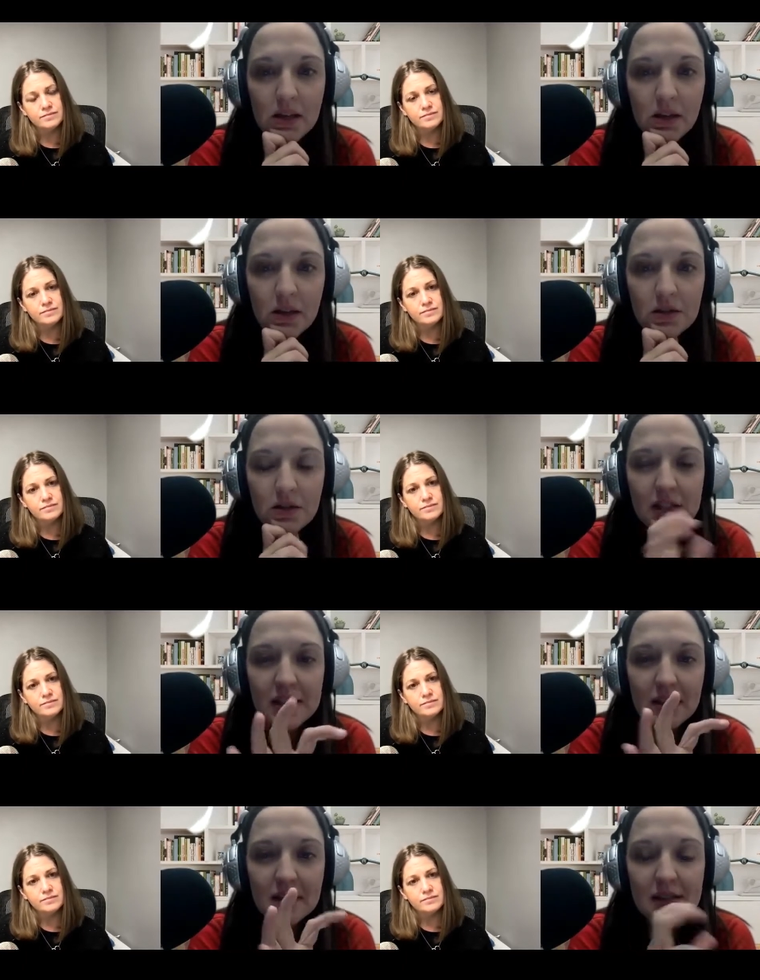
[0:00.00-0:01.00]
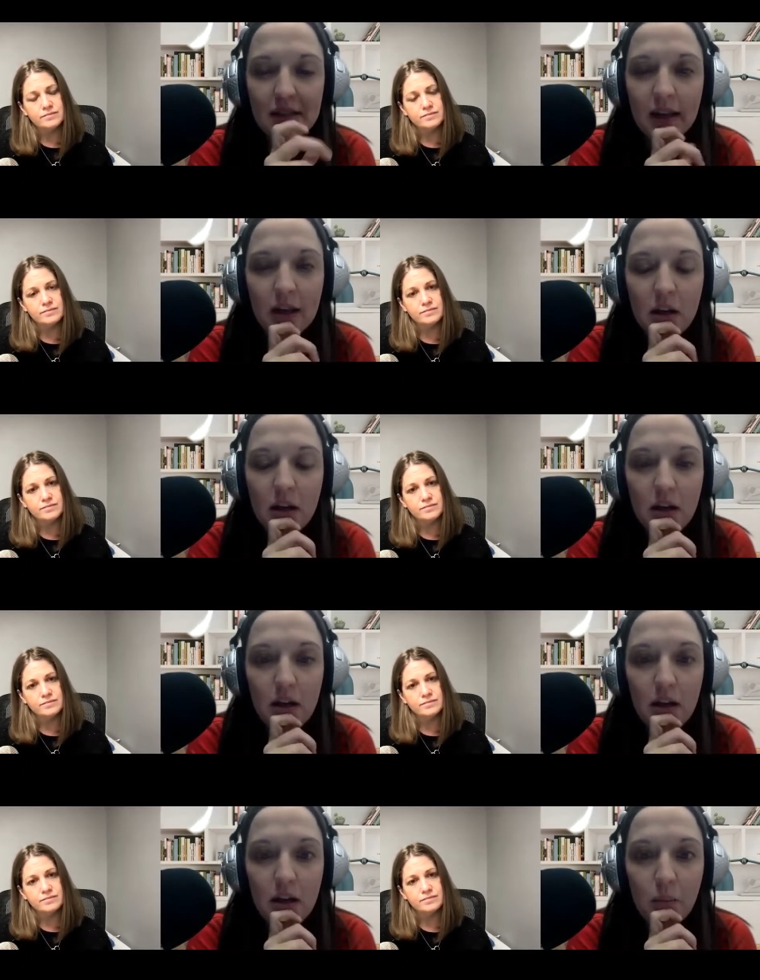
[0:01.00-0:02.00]
Speaker 1: characteristics that
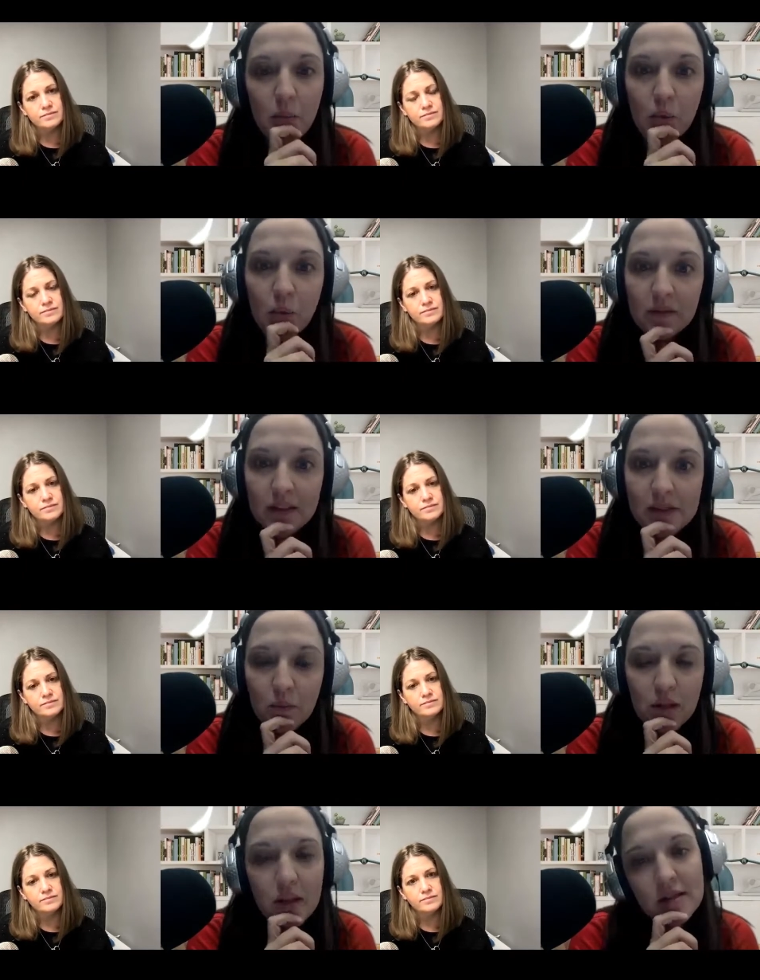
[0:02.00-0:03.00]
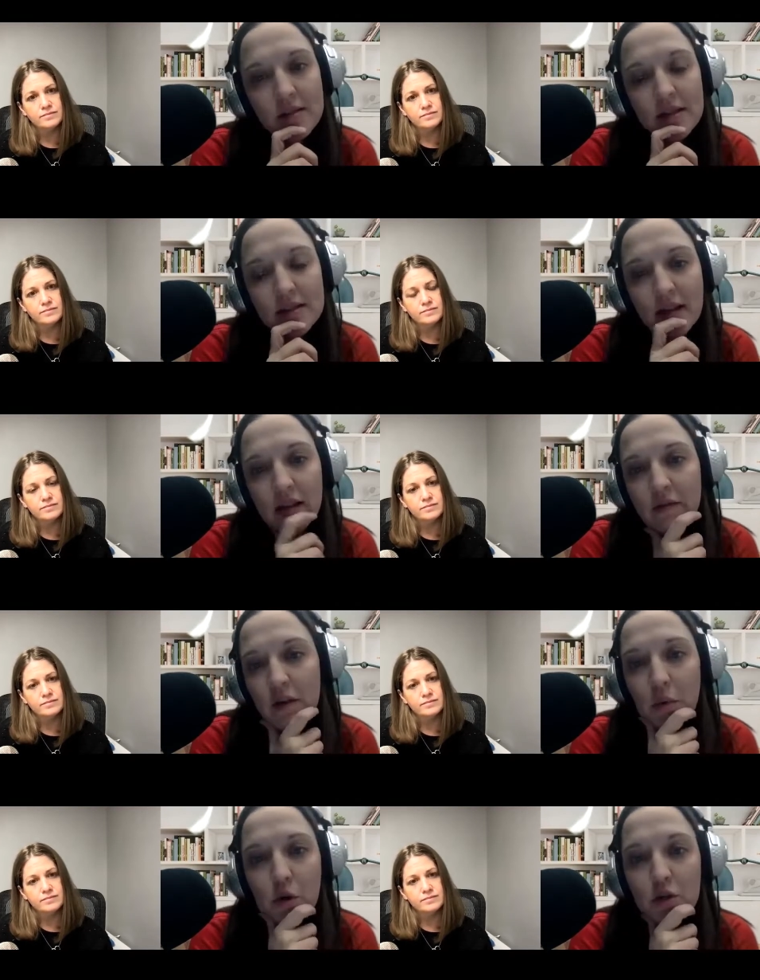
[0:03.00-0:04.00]
um, would qualify someone as, as kind
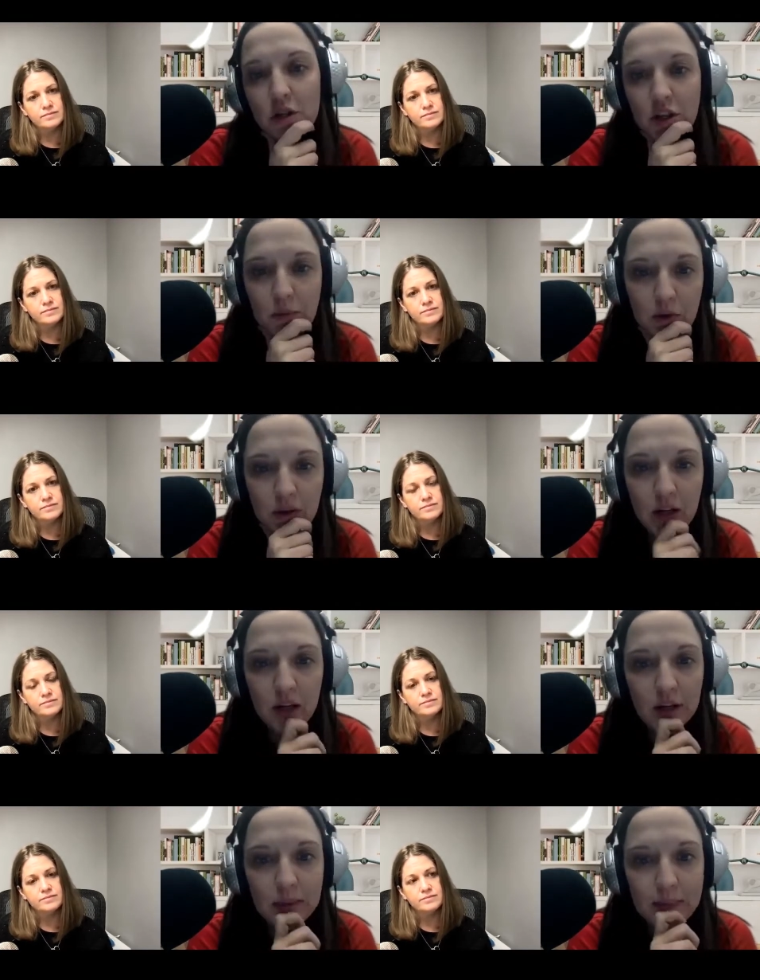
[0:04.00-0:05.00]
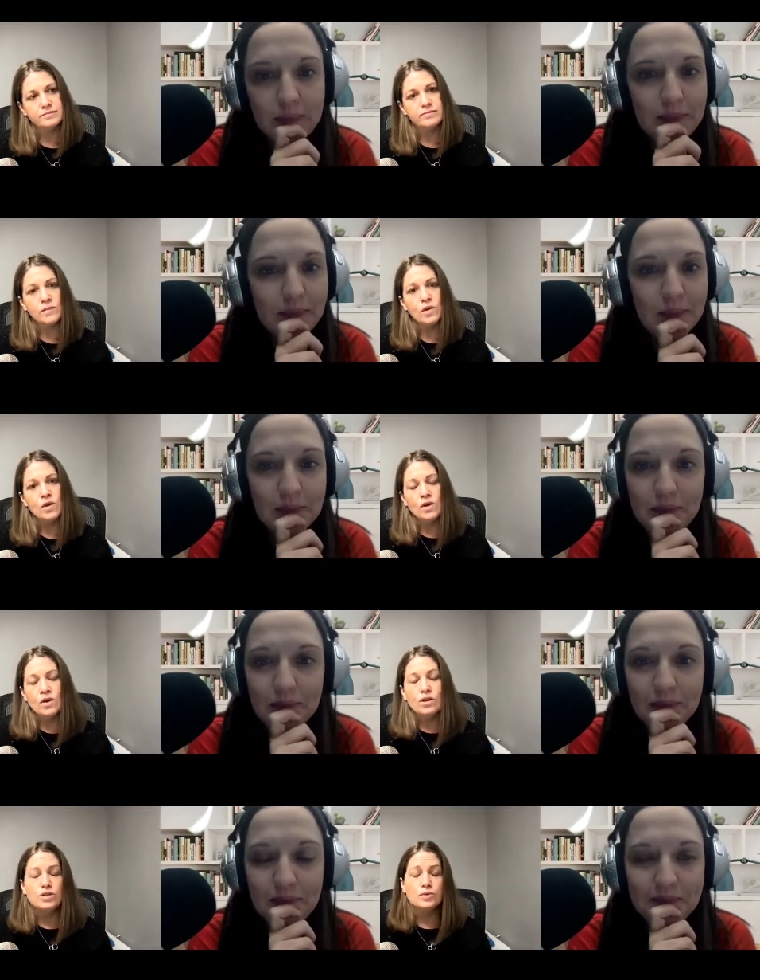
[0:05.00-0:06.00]
of an emergent communicator?
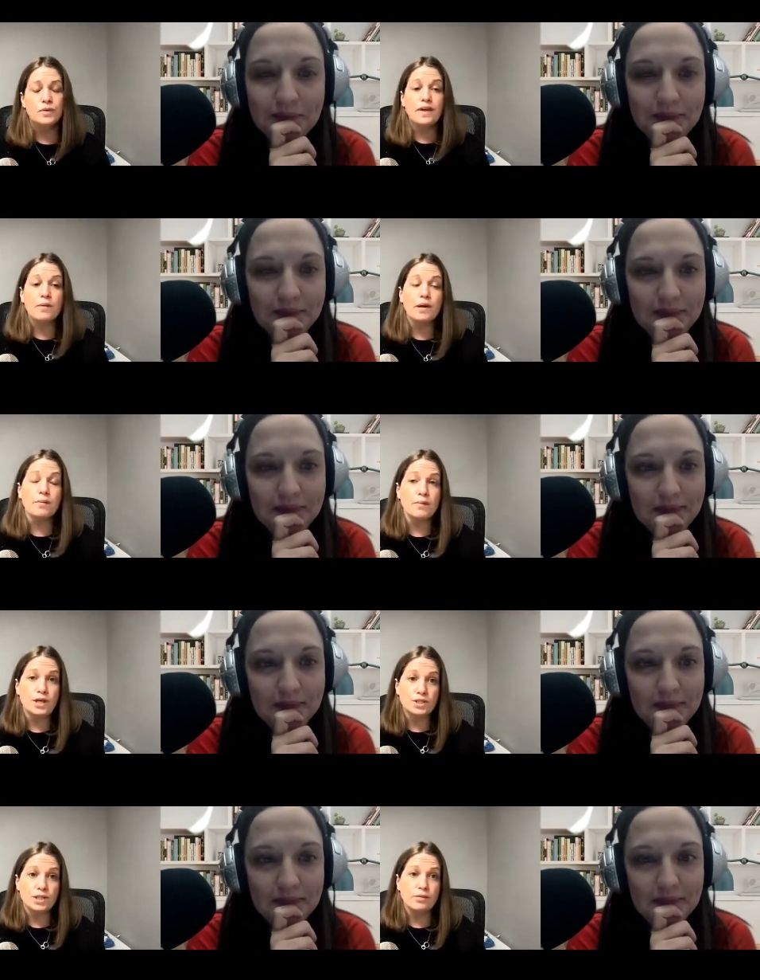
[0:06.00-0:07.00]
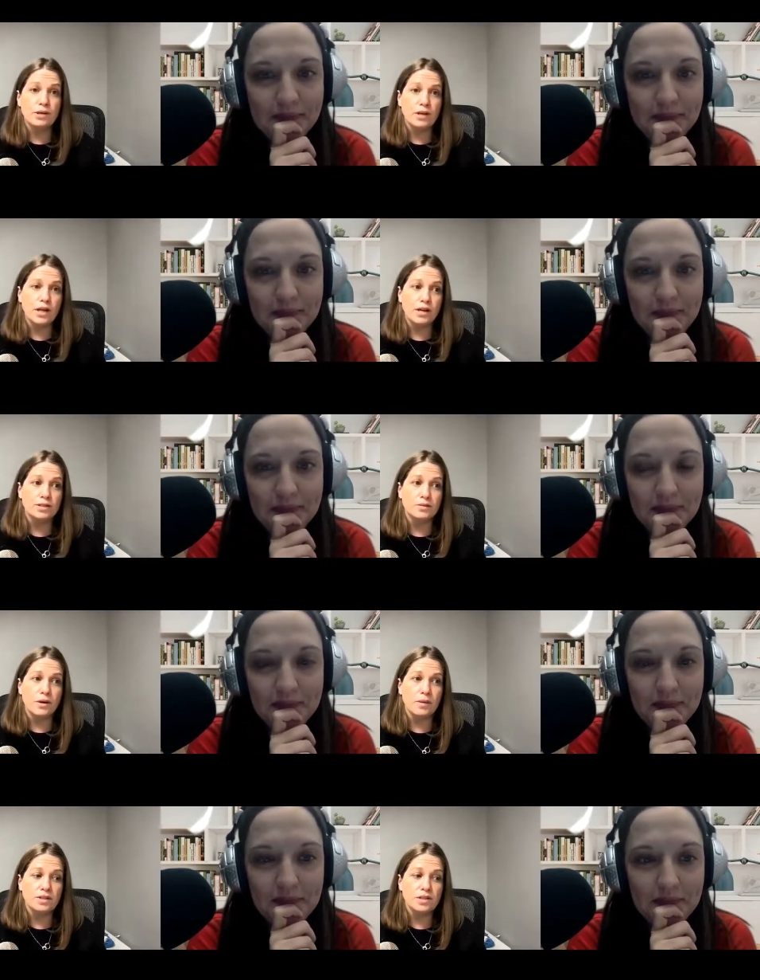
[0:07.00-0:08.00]
Speaker 2: So we think about emergent communicators.
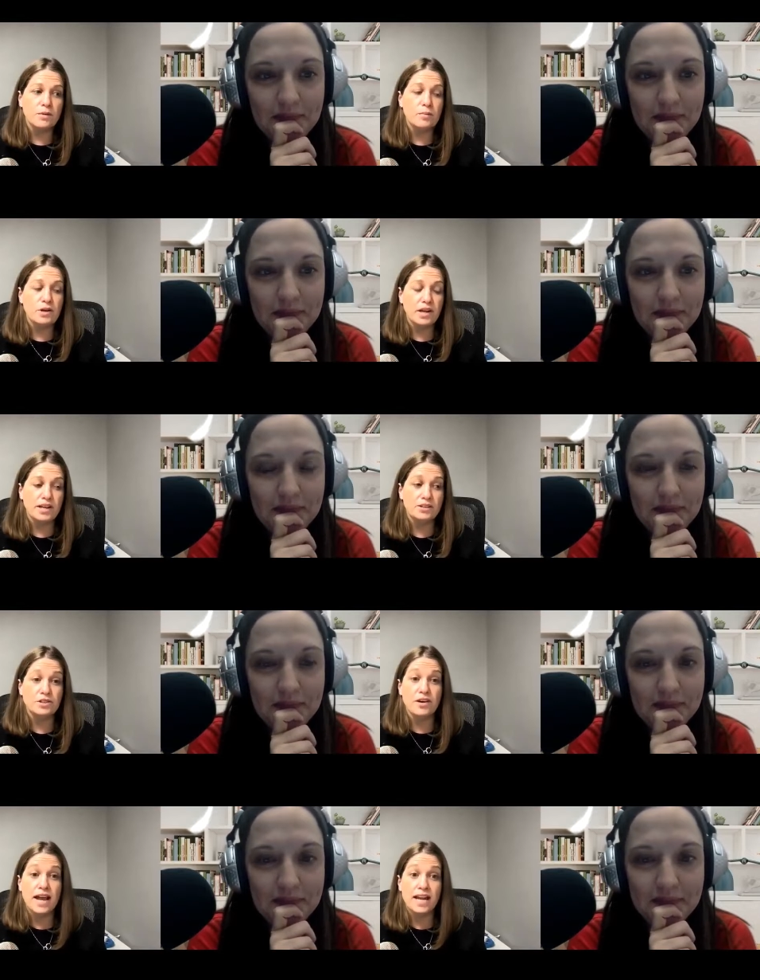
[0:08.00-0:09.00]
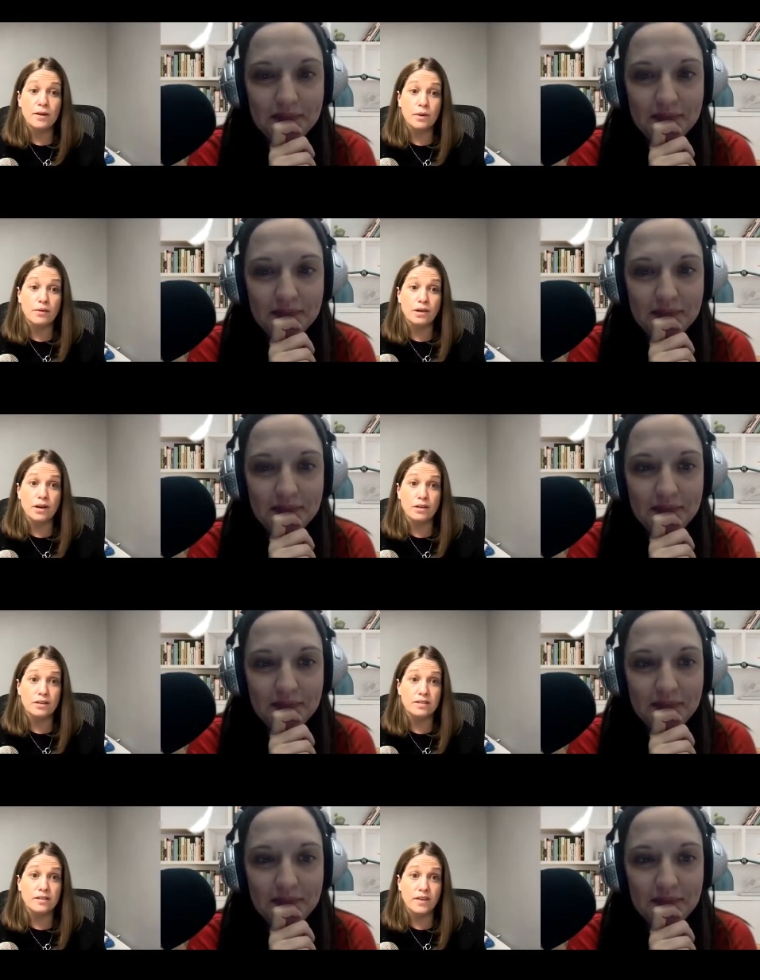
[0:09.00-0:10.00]
Emergent communicators are anyone,
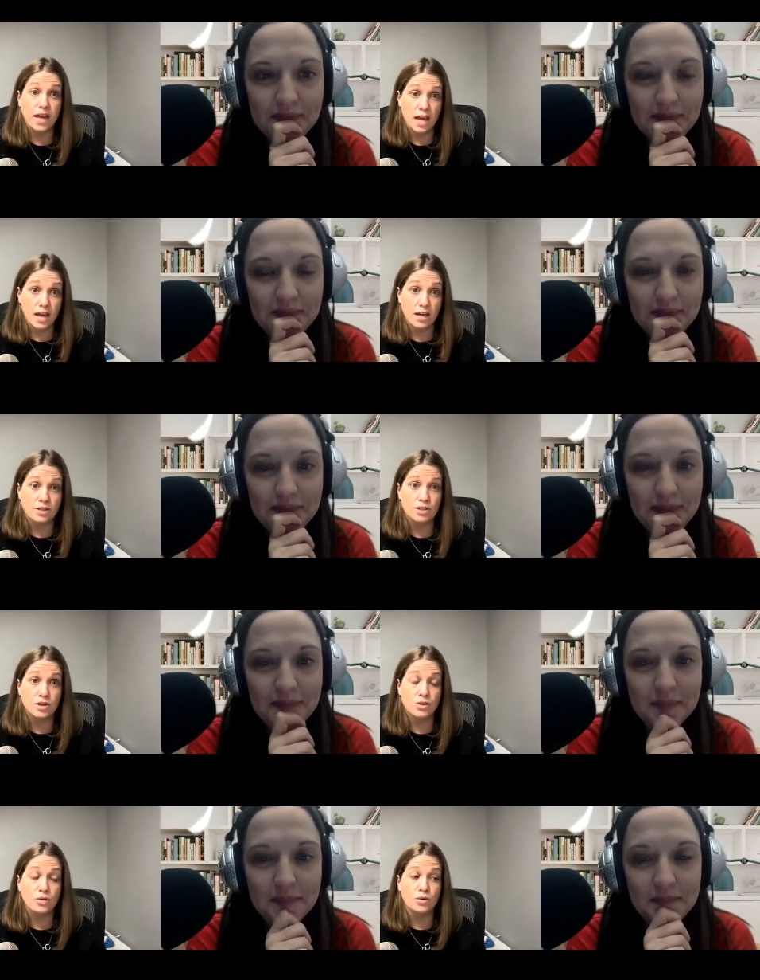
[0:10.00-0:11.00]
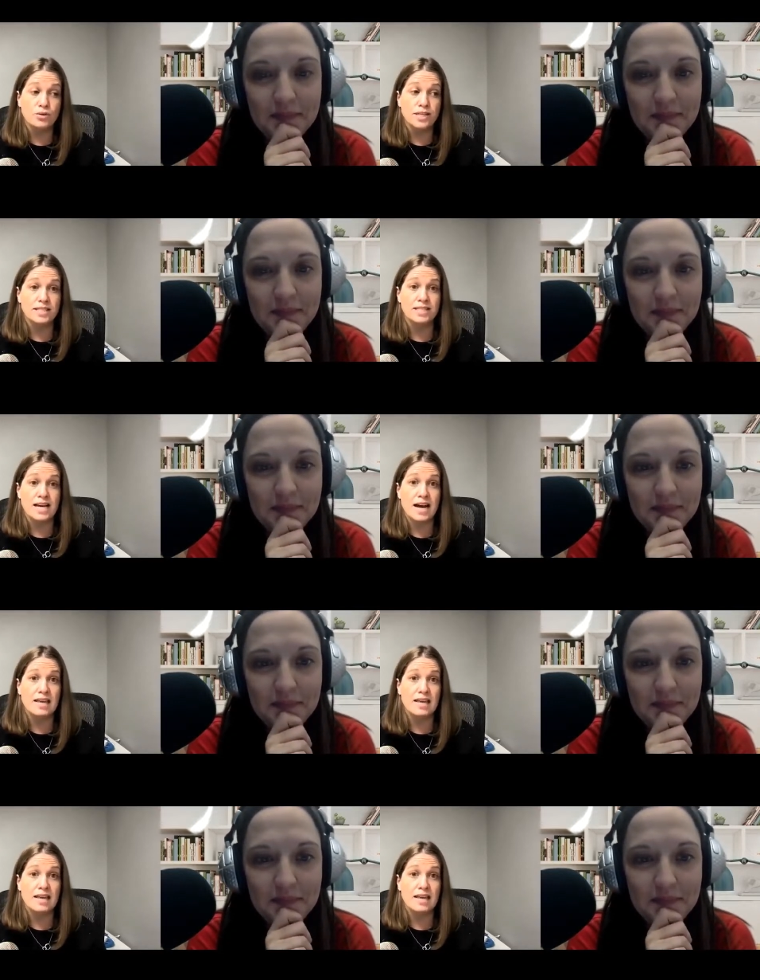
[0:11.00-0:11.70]
regardless of age, who does not